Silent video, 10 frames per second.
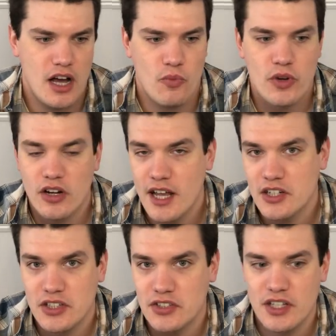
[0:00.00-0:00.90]
We can
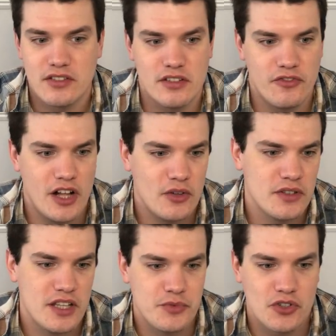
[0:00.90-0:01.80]
actually sense the
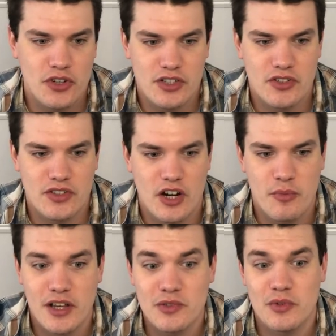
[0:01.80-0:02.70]
following types of creatures that are
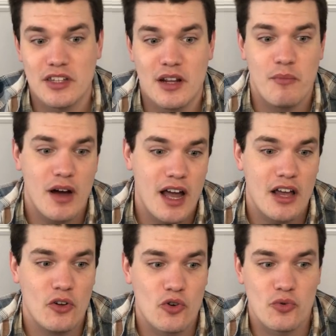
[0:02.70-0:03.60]
present within a
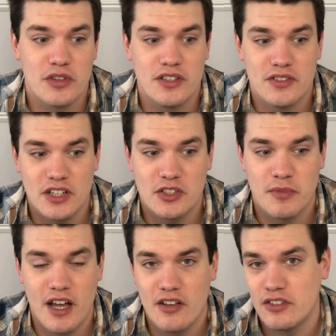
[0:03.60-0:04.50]
mile or within 6
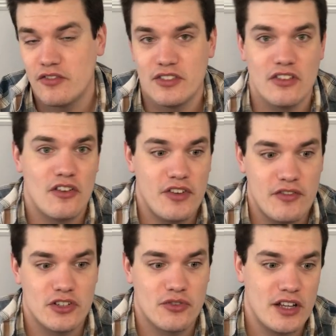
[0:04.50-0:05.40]
miles if it's in our
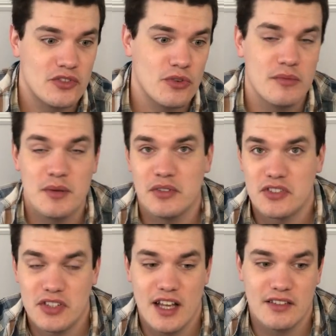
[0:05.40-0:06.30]
favorite terrain. So we're going to be able to
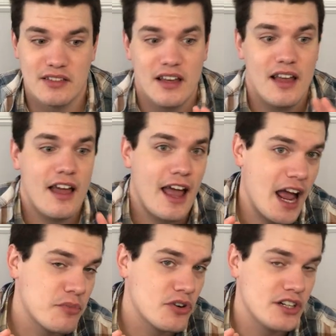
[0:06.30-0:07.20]
sense
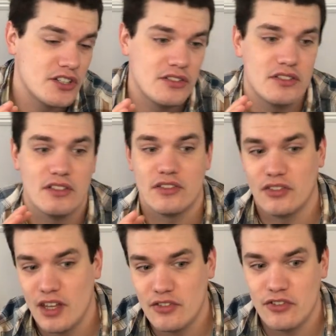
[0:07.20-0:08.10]
aberrations,
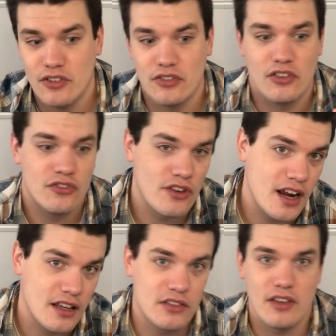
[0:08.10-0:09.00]
celestials,
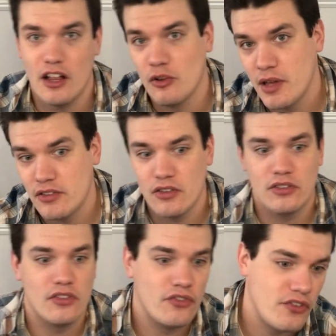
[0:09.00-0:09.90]
dragons,
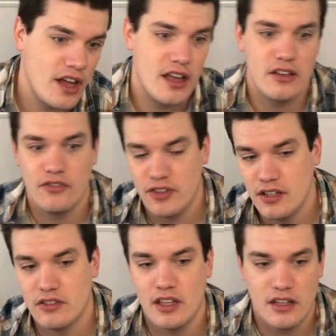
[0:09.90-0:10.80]
elementals, fae,
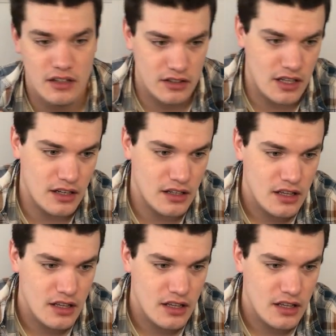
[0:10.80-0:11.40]
fiends, and undead.